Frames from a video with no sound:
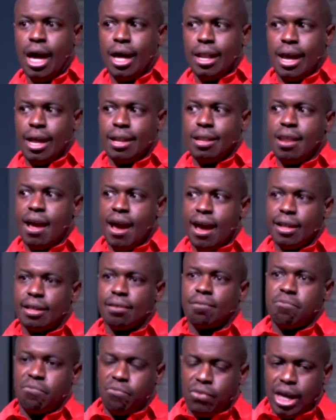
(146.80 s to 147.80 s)
that
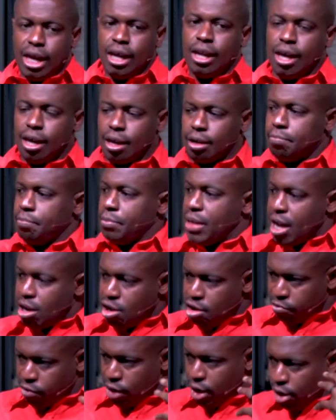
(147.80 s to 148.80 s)
feeling, that
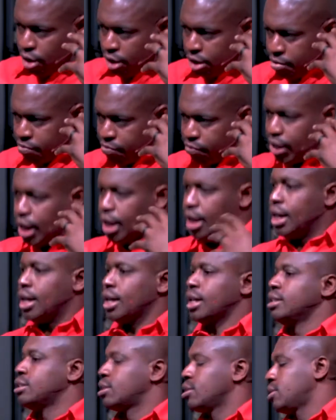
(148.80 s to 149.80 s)
overloaded
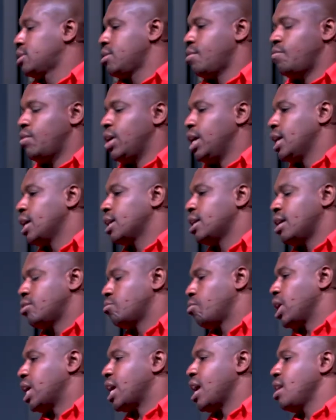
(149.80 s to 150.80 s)
feeling, is also a feeling that
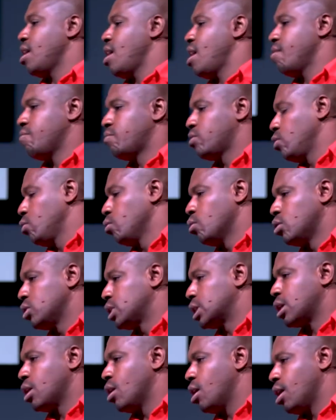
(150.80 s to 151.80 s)
we can have towards
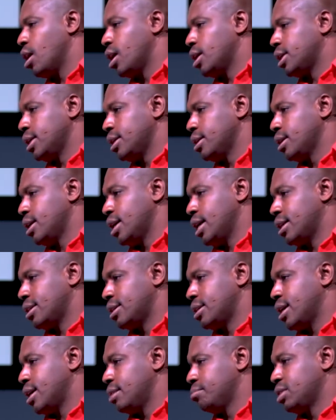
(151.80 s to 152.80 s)
God at
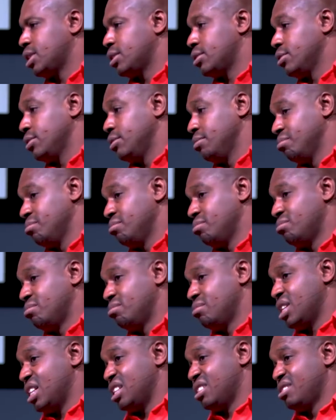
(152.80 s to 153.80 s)
times too,
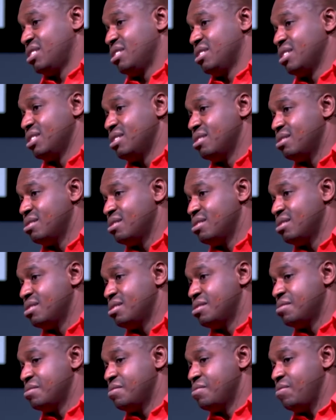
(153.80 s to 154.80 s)
right?
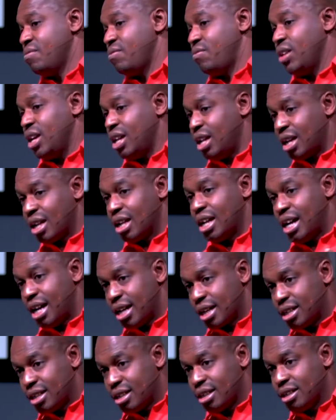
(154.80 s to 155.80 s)
Feeling like